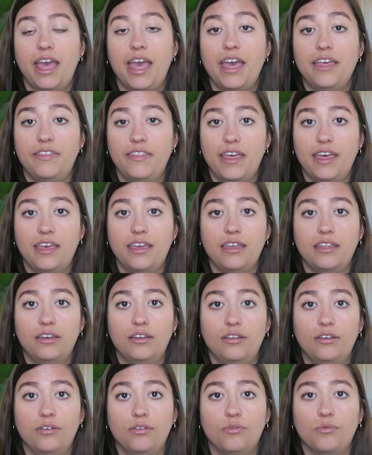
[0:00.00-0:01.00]
And
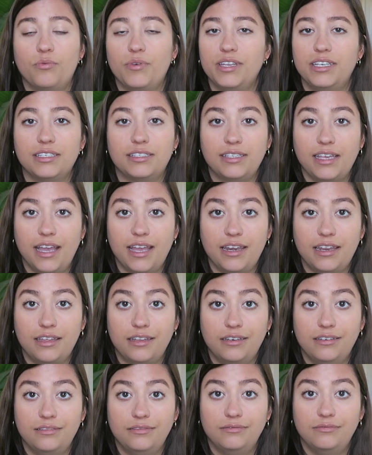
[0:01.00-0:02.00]
then we
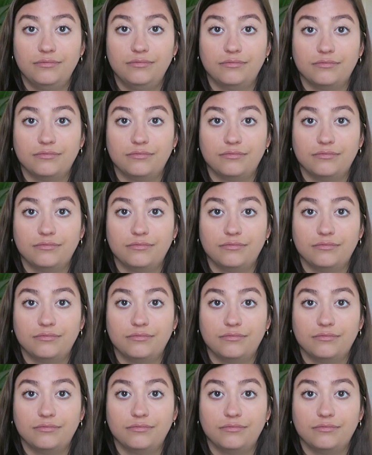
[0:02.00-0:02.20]
decided,